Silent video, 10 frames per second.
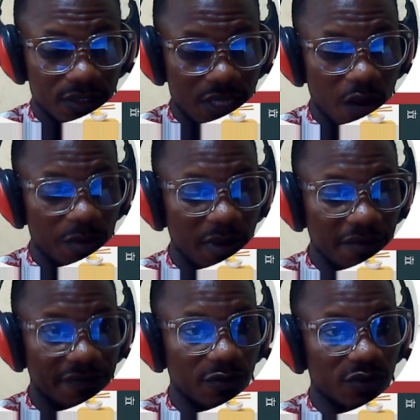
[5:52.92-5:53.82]
That'll be my
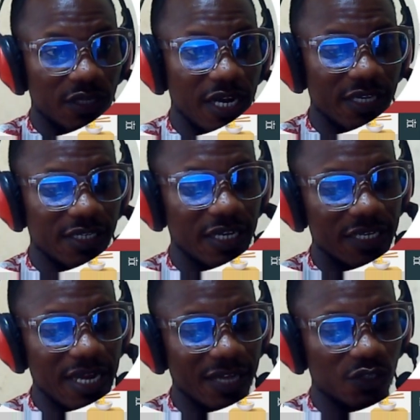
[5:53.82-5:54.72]
full size, and
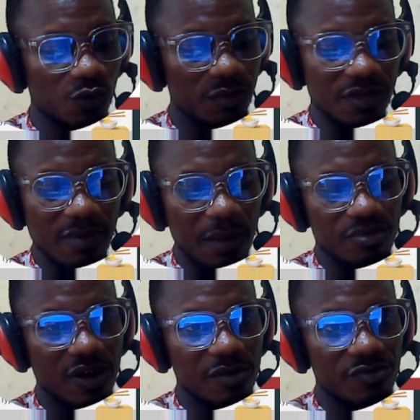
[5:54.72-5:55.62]
that will be my
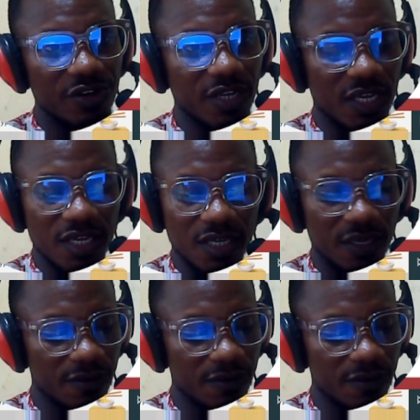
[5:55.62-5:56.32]
primary key.